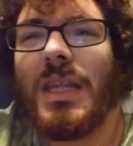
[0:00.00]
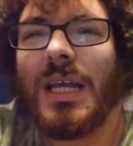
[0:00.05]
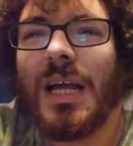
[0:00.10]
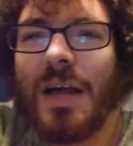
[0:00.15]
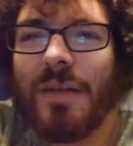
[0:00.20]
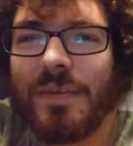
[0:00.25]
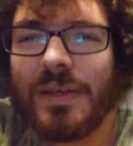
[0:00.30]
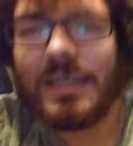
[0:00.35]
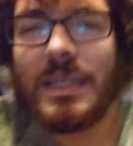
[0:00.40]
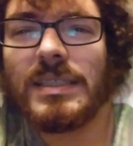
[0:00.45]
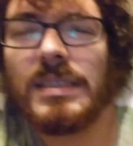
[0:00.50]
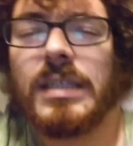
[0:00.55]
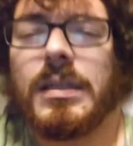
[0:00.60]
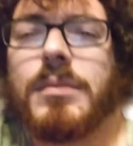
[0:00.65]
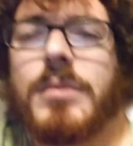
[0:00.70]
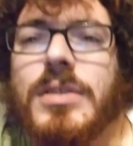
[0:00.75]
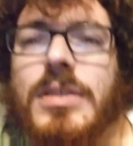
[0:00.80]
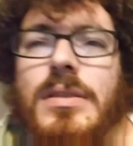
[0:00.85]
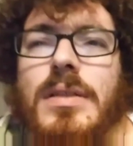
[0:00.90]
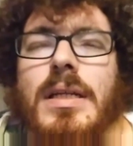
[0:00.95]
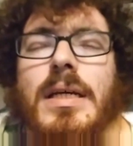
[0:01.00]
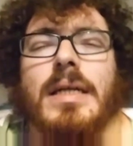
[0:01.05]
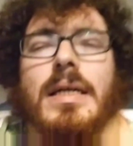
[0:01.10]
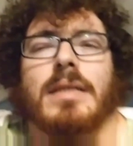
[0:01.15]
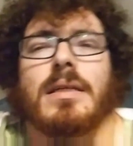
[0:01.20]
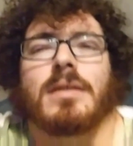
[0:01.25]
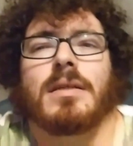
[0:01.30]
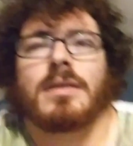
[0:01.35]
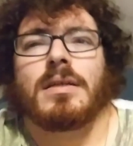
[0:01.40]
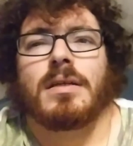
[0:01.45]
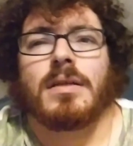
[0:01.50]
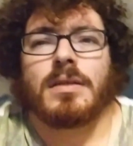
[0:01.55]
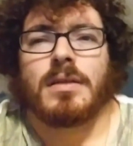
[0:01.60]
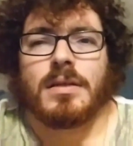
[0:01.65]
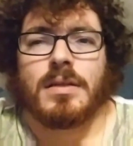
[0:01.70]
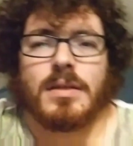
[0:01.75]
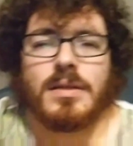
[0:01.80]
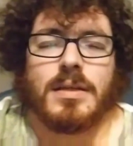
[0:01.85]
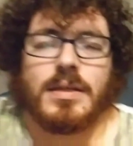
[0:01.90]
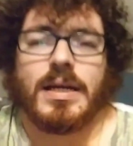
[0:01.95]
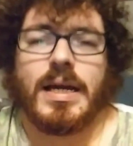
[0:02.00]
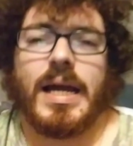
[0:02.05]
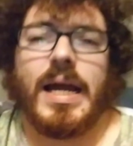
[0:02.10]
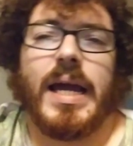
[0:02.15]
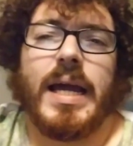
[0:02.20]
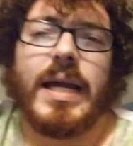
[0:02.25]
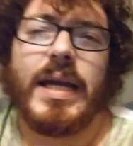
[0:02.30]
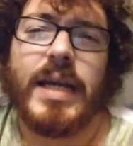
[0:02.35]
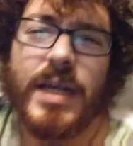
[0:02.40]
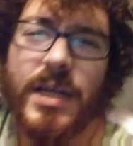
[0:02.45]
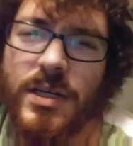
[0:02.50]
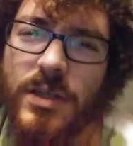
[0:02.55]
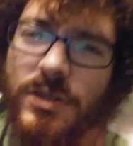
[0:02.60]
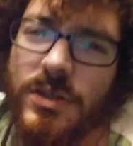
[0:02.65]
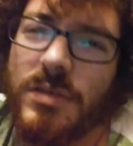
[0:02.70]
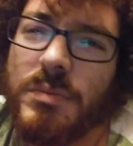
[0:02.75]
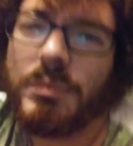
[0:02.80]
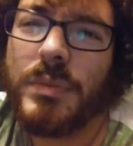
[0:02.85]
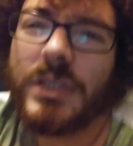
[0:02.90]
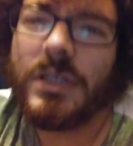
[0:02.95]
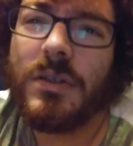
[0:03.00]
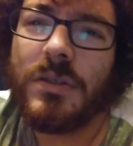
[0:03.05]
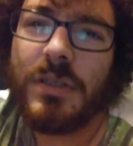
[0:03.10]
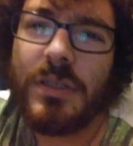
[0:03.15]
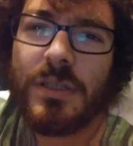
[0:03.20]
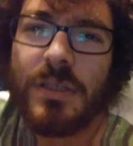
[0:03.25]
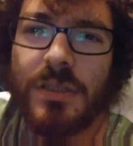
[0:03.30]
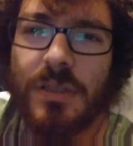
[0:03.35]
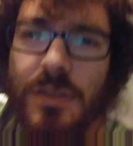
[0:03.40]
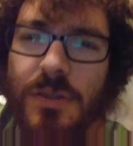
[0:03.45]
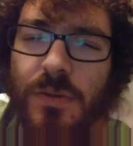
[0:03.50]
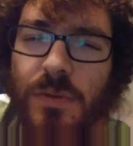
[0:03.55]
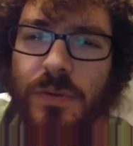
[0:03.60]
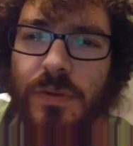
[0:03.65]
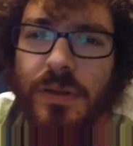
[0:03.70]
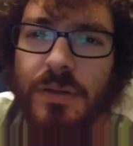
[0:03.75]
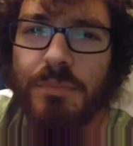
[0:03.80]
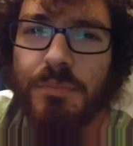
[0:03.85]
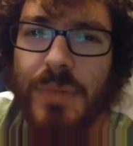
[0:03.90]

I think it's up to like 800 million or